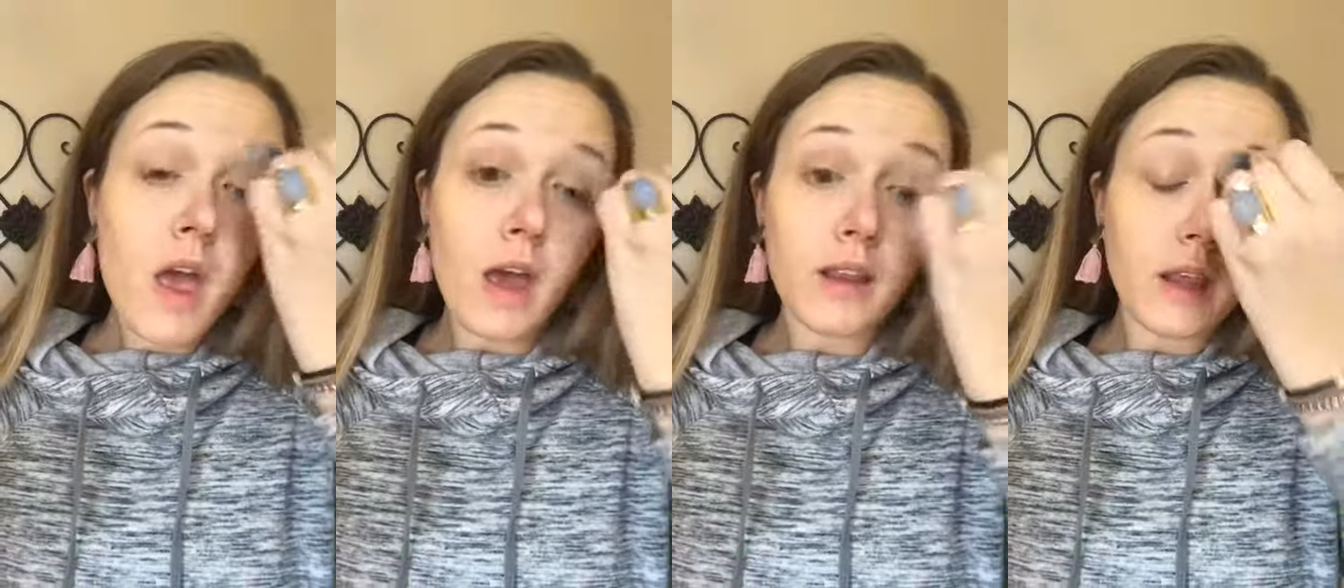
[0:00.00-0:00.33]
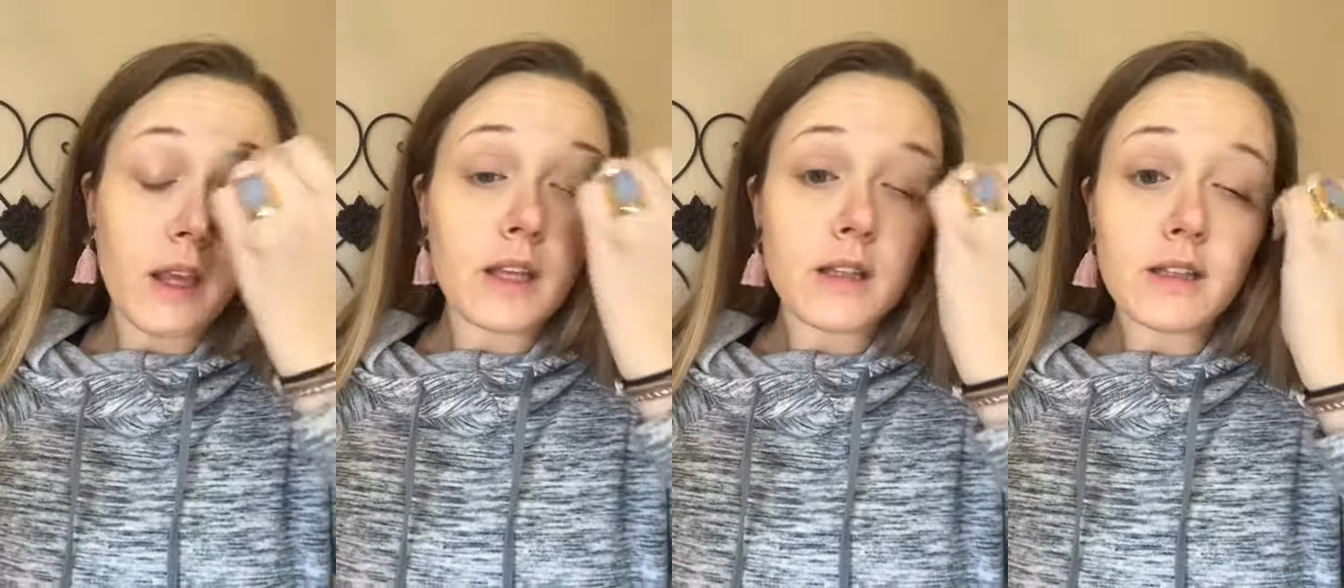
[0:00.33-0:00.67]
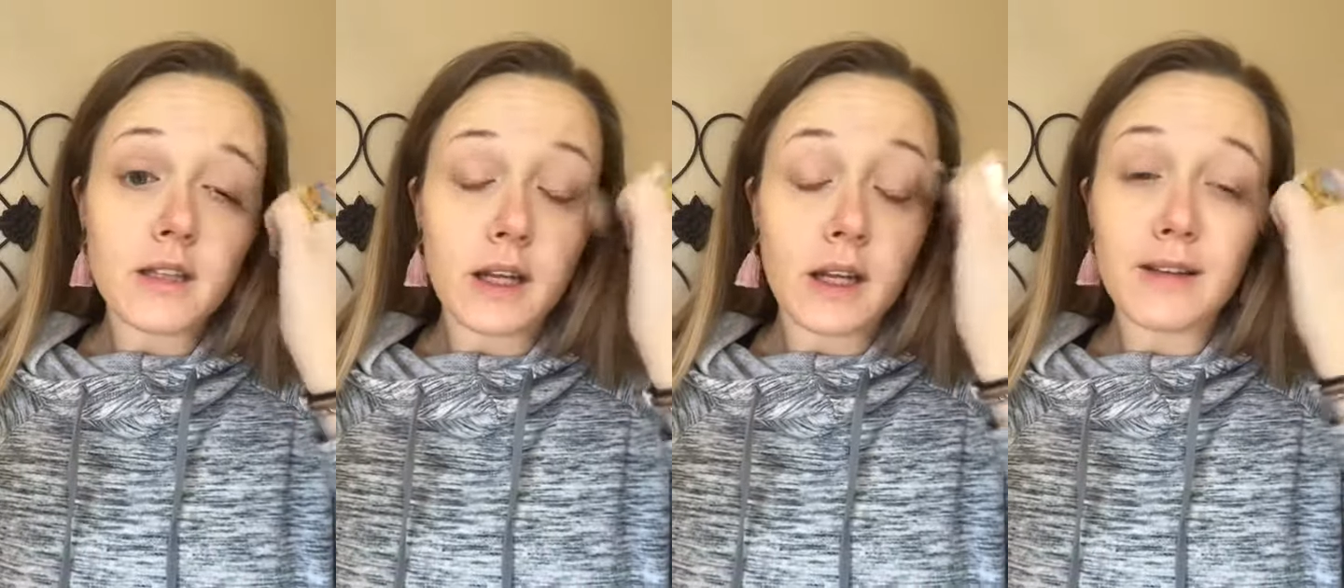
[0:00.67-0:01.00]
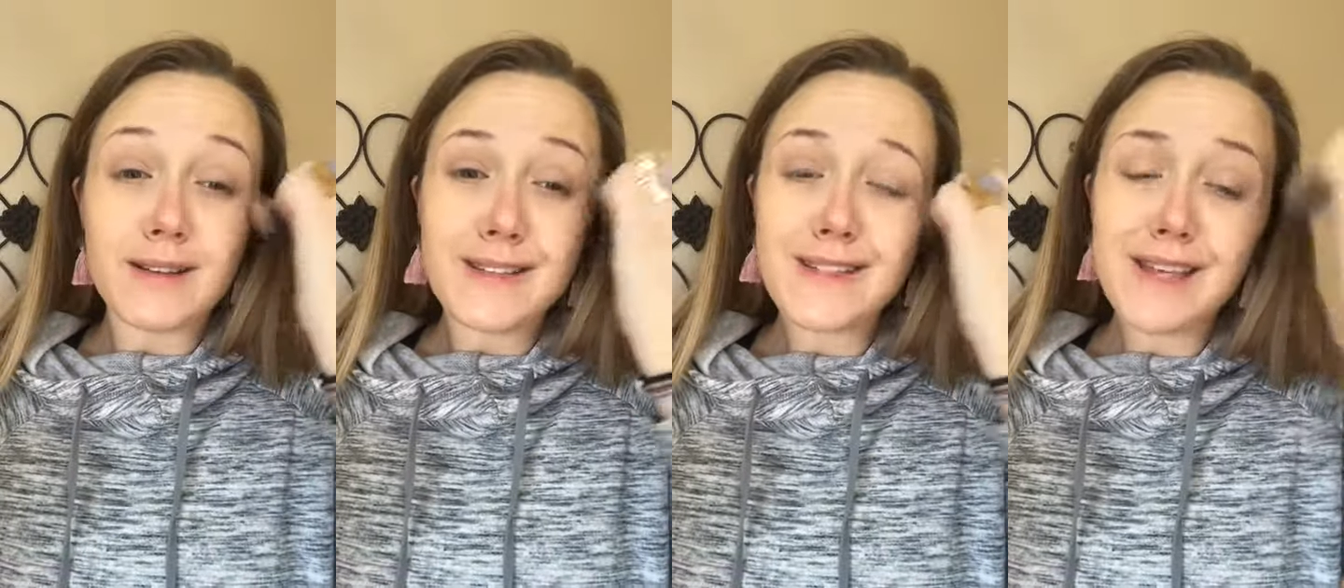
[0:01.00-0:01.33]
and like it's sitting on
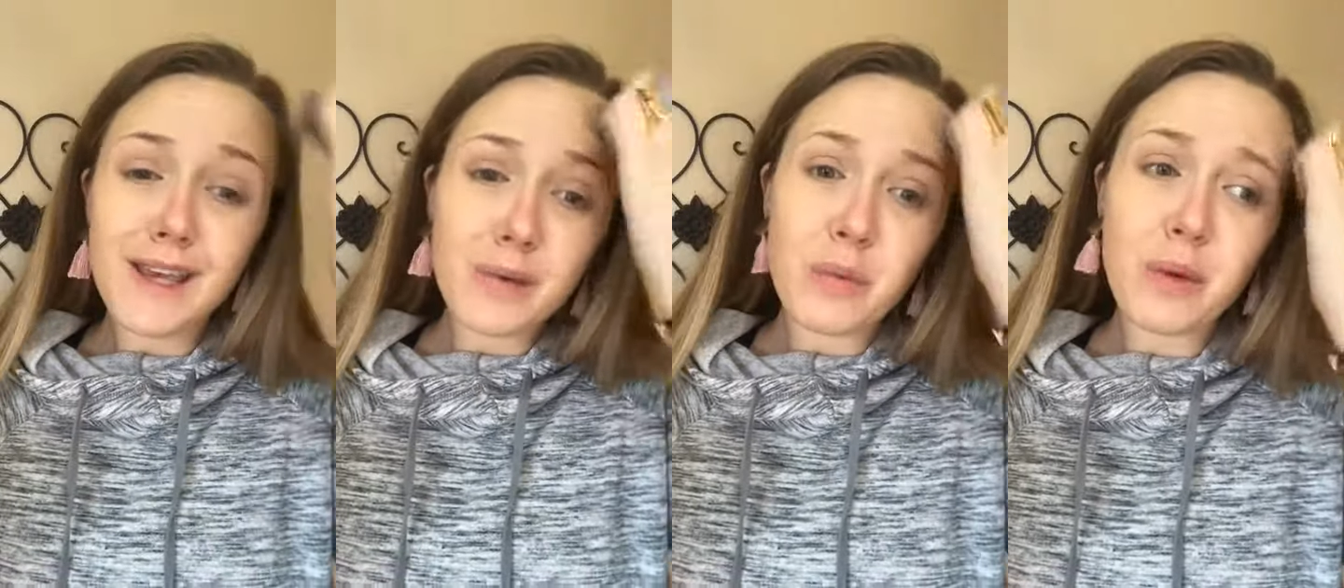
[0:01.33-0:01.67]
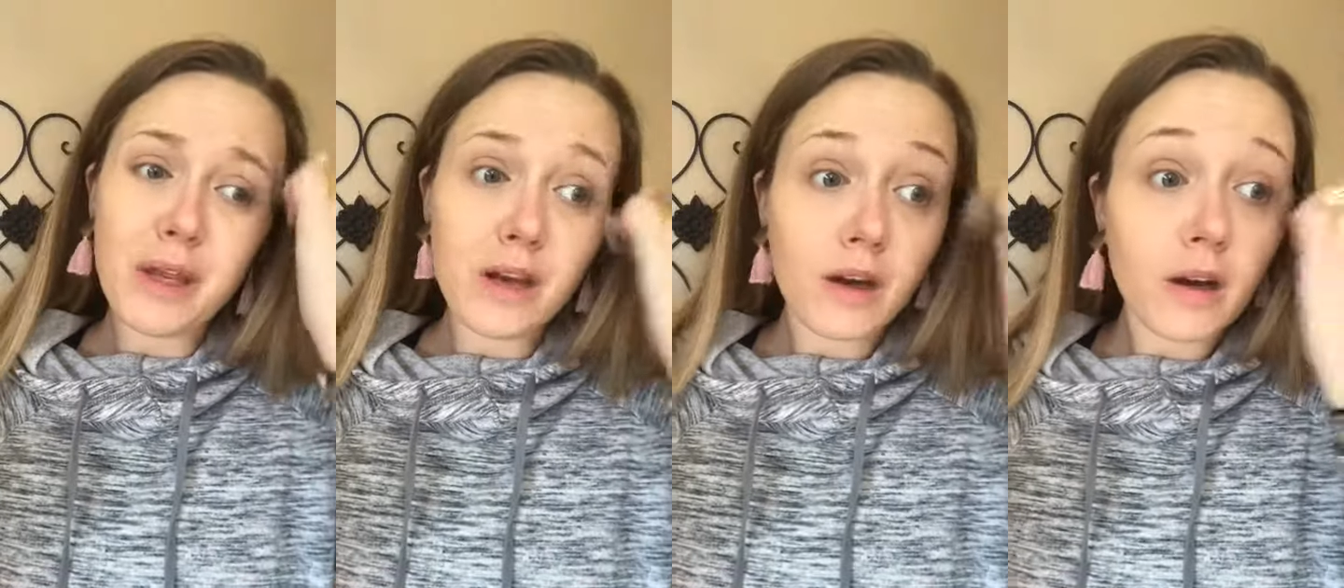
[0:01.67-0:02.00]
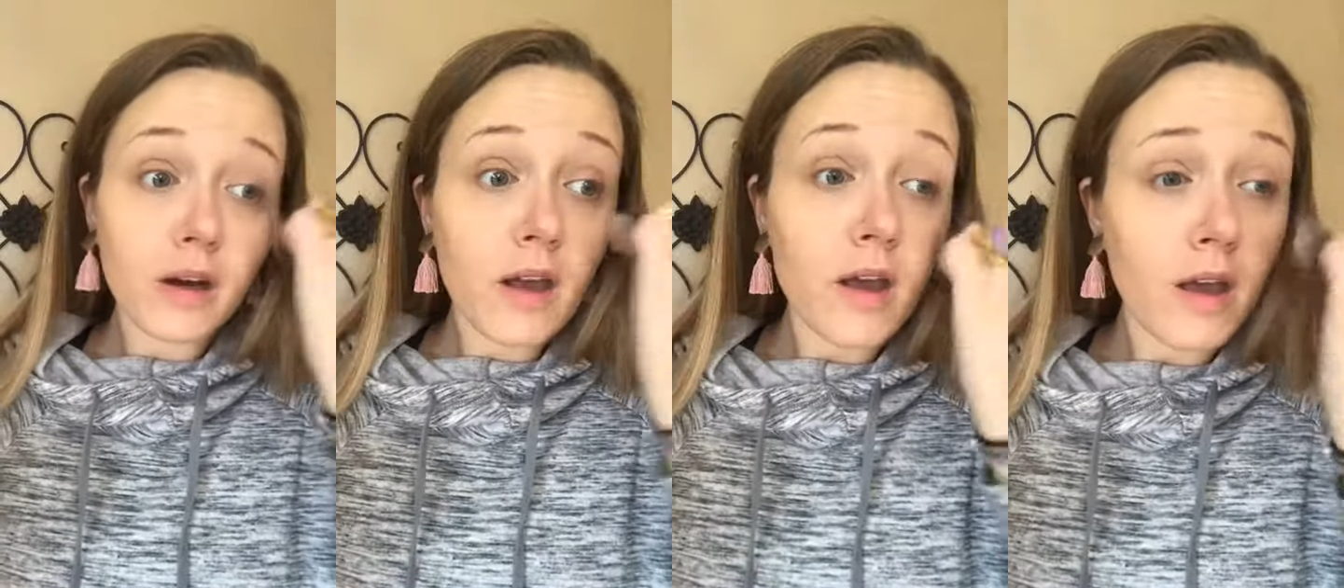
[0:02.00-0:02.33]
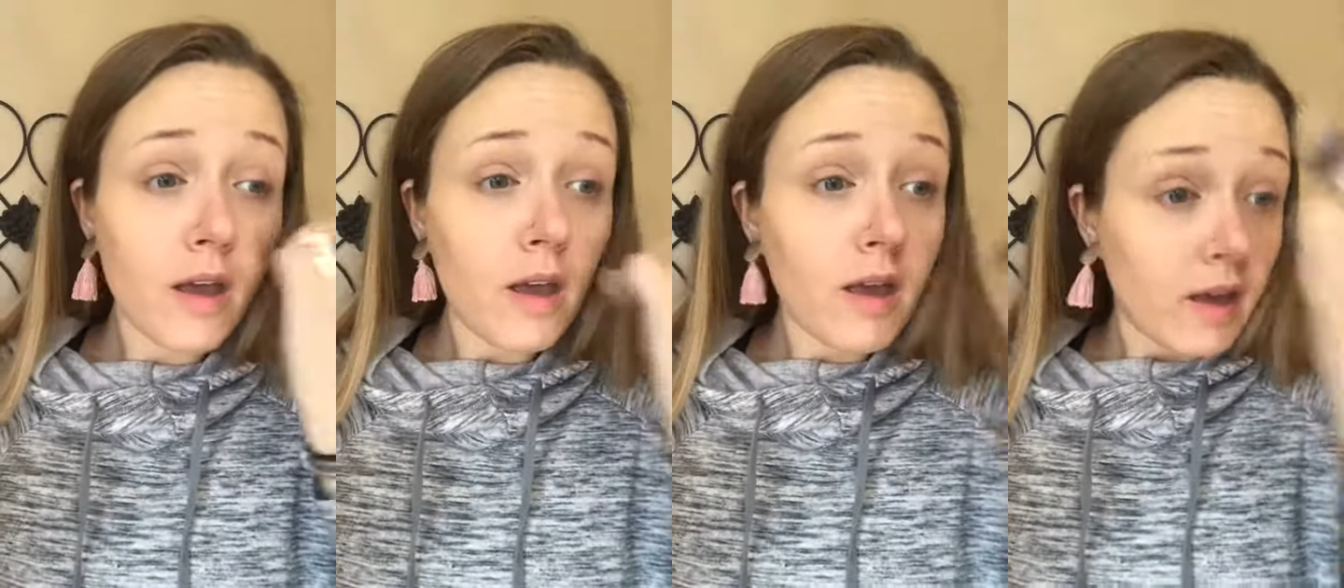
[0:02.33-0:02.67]
the skin weird,
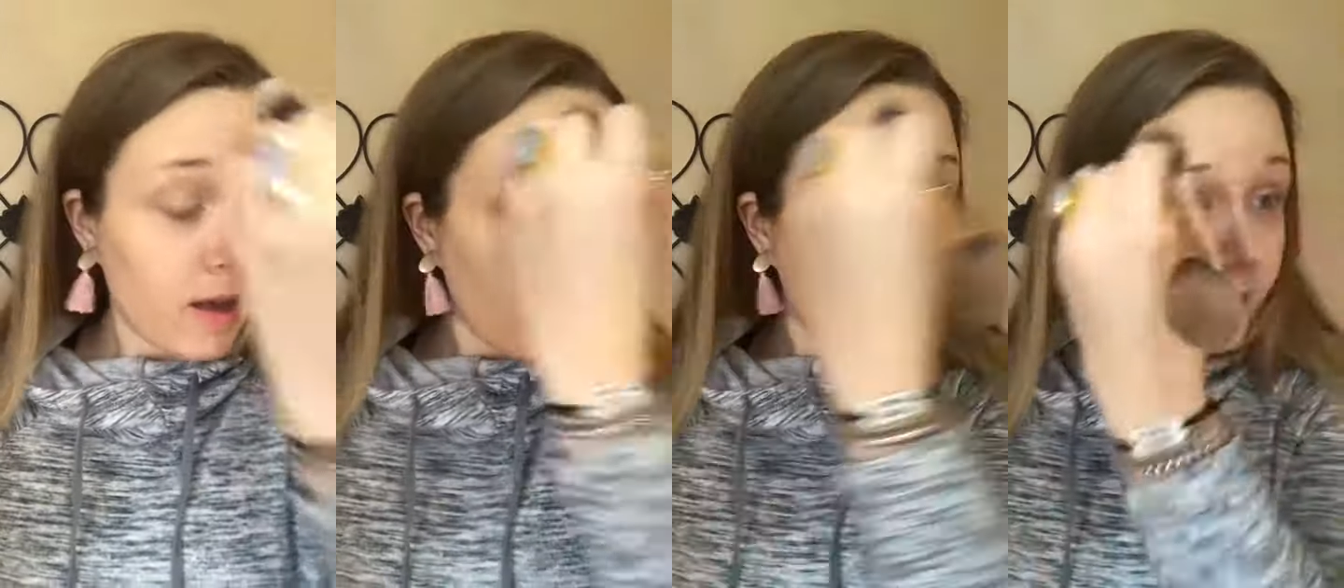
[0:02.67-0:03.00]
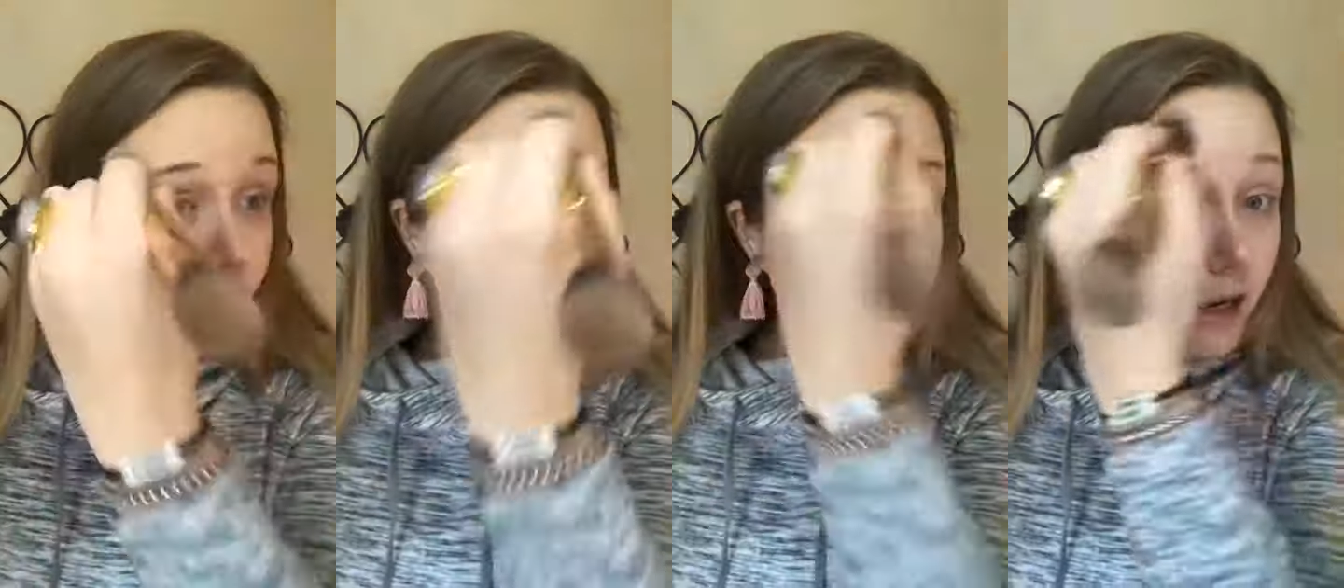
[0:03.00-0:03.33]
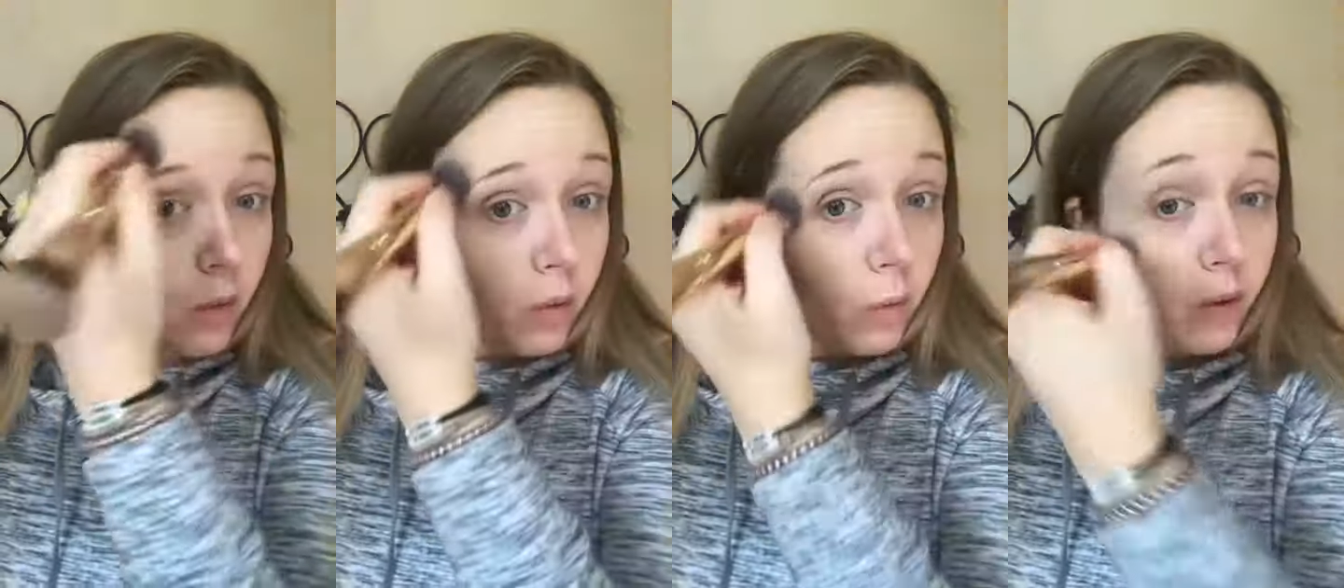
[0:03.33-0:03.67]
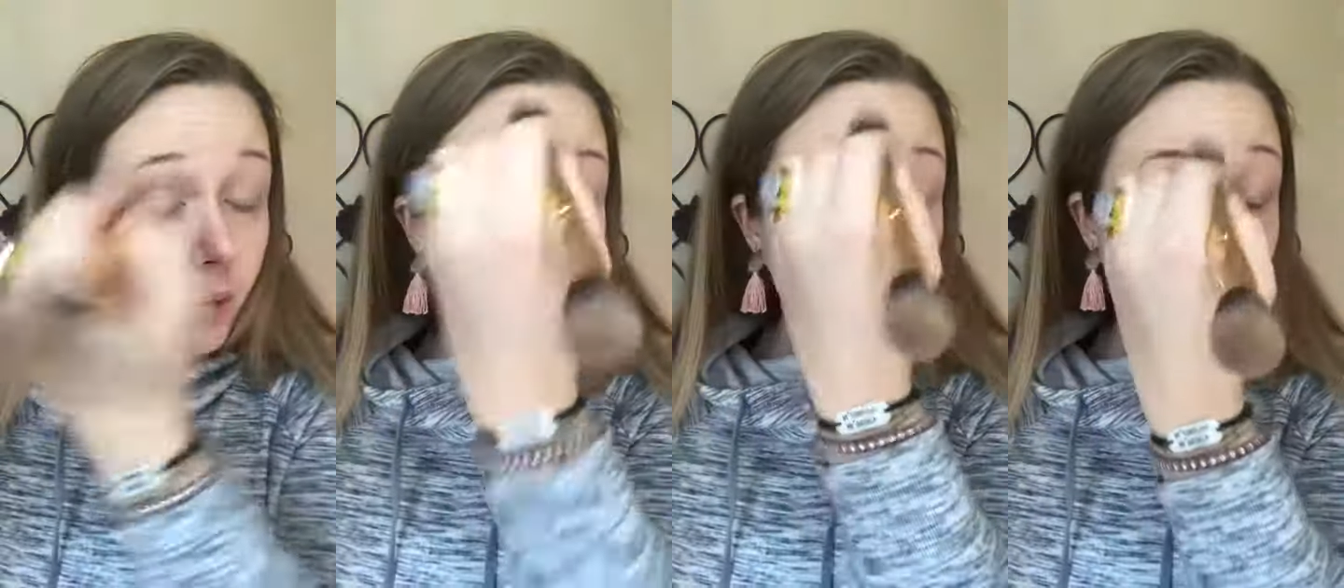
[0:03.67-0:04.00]
and that's not what
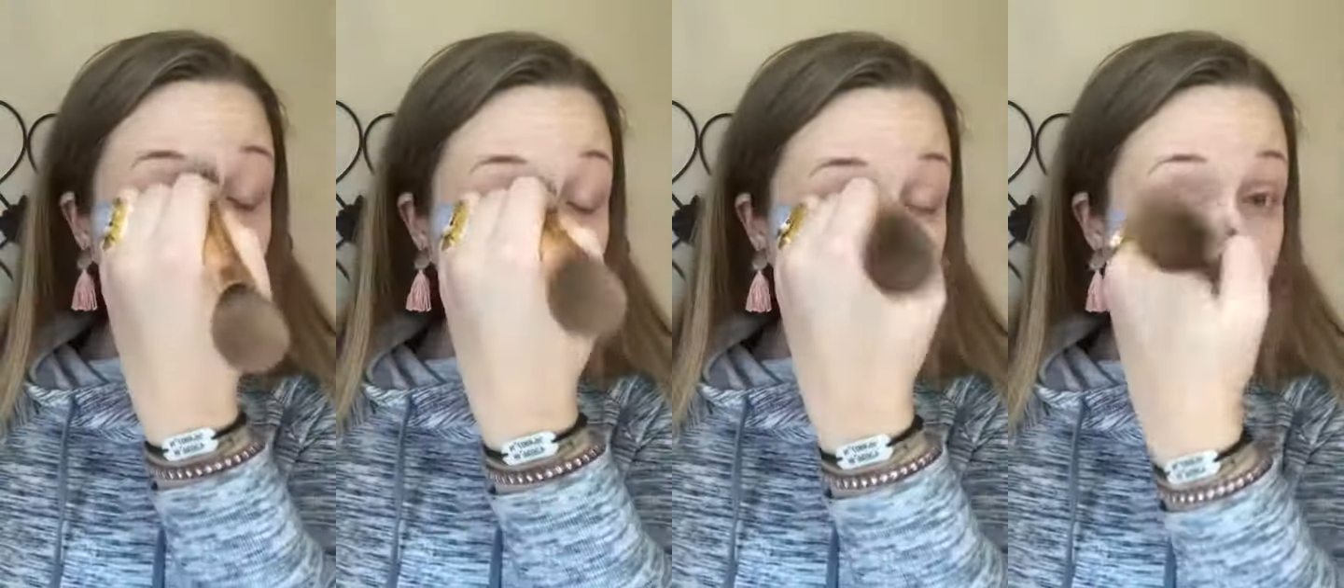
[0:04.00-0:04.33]
we want.